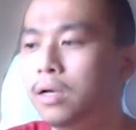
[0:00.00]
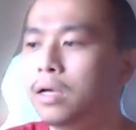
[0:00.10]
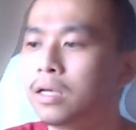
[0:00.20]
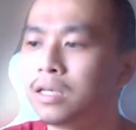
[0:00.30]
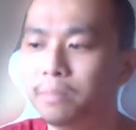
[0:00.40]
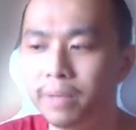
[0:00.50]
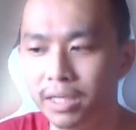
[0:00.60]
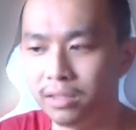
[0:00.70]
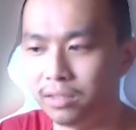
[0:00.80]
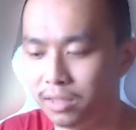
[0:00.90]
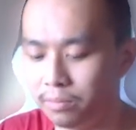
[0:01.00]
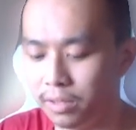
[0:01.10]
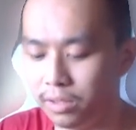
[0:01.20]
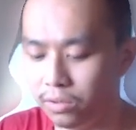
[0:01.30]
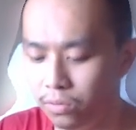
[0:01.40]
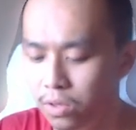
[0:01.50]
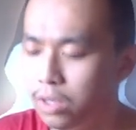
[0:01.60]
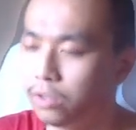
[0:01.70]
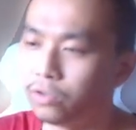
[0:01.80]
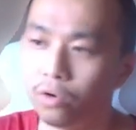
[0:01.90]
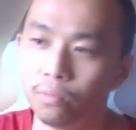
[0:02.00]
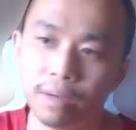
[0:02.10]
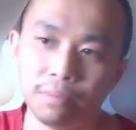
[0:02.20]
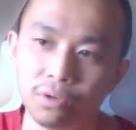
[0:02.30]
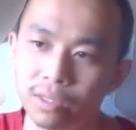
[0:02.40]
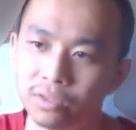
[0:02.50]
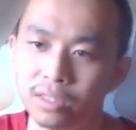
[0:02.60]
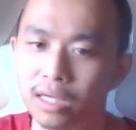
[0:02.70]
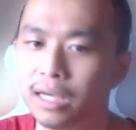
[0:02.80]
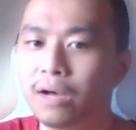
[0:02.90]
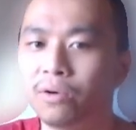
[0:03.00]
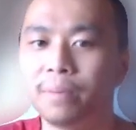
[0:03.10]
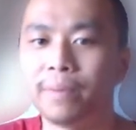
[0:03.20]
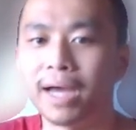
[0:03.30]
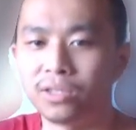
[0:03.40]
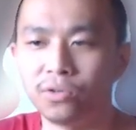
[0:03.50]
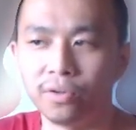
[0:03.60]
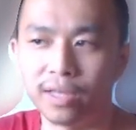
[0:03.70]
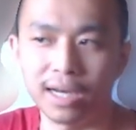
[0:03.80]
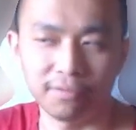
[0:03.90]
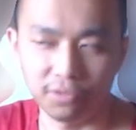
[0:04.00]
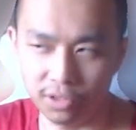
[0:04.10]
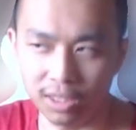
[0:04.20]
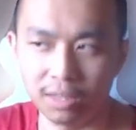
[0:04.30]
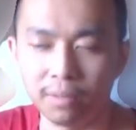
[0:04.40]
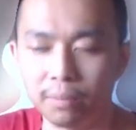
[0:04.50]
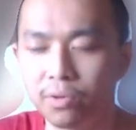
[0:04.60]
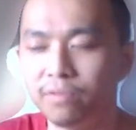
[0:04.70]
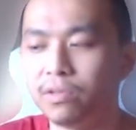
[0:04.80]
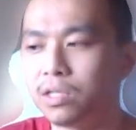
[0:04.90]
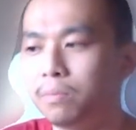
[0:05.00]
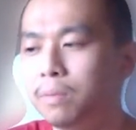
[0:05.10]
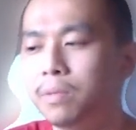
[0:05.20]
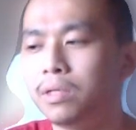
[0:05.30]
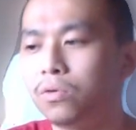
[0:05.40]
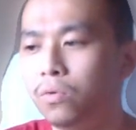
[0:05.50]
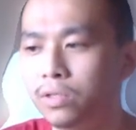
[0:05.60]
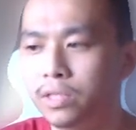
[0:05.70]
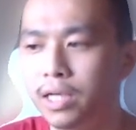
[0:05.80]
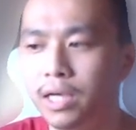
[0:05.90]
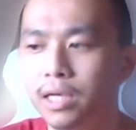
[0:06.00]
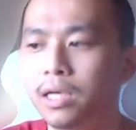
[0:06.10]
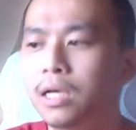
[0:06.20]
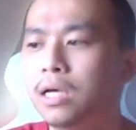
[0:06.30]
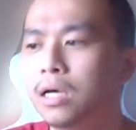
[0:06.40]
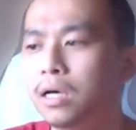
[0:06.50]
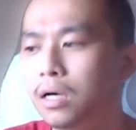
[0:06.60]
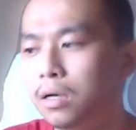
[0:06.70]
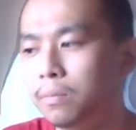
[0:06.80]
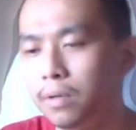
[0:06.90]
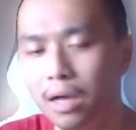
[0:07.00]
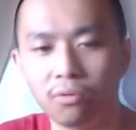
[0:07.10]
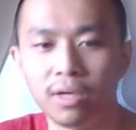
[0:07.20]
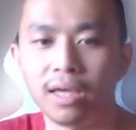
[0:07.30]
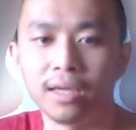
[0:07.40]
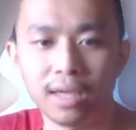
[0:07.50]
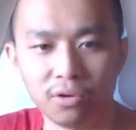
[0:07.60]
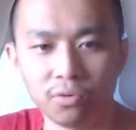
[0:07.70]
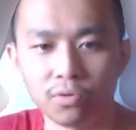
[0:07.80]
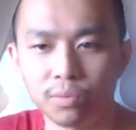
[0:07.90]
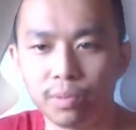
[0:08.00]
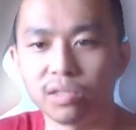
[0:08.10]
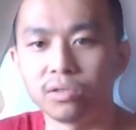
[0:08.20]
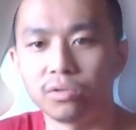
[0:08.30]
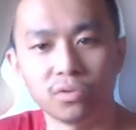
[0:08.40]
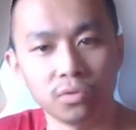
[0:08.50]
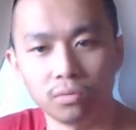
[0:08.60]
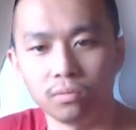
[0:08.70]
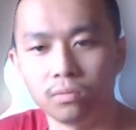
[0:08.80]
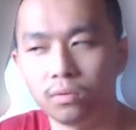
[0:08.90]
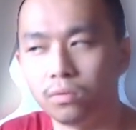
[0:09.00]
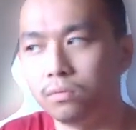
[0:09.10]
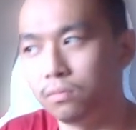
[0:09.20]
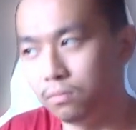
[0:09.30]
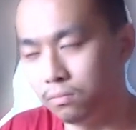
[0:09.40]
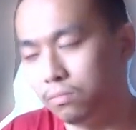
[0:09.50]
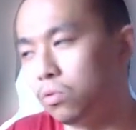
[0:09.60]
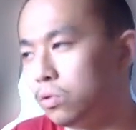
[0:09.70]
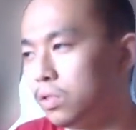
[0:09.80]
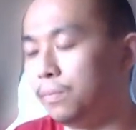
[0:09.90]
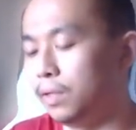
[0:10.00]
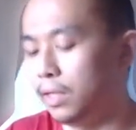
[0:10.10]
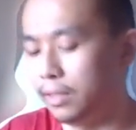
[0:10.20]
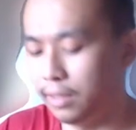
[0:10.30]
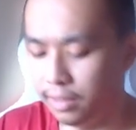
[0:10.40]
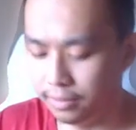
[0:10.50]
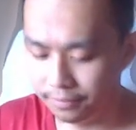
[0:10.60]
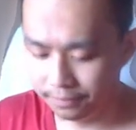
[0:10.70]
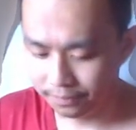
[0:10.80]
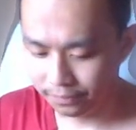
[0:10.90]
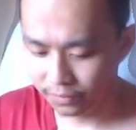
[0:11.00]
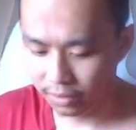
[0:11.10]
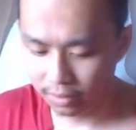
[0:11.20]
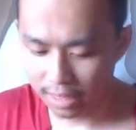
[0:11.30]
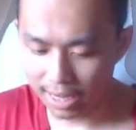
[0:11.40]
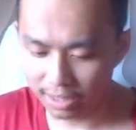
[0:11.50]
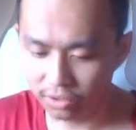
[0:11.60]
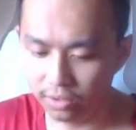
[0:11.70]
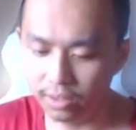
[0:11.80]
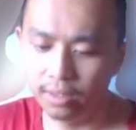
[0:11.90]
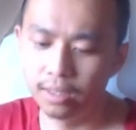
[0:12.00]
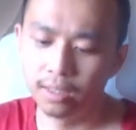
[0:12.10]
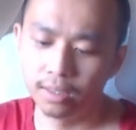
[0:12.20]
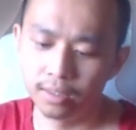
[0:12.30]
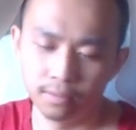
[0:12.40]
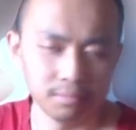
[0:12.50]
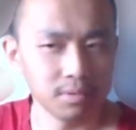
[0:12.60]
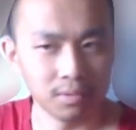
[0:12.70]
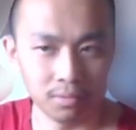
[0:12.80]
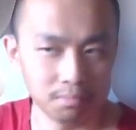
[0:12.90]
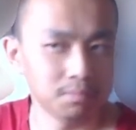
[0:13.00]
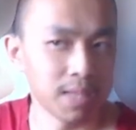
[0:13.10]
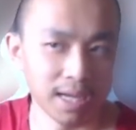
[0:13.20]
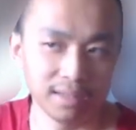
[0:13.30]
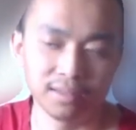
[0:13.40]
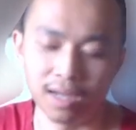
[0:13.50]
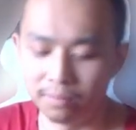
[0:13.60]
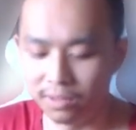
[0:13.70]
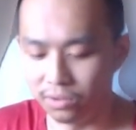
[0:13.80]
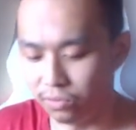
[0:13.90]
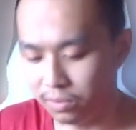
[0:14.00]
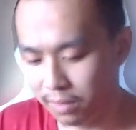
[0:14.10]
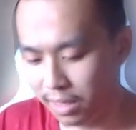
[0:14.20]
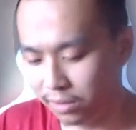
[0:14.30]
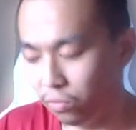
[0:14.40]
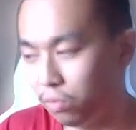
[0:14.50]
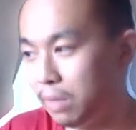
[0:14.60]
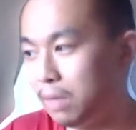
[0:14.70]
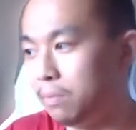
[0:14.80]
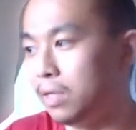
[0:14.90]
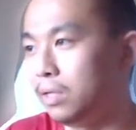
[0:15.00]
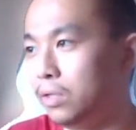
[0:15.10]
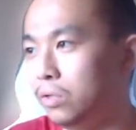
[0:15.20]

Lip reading: committing to something new. So maybe you can say, I'll get back to you on that after checking my previous commitments, or say, I'll get you a response soon, or something like that. Actually take the time to do some math. Or maybe you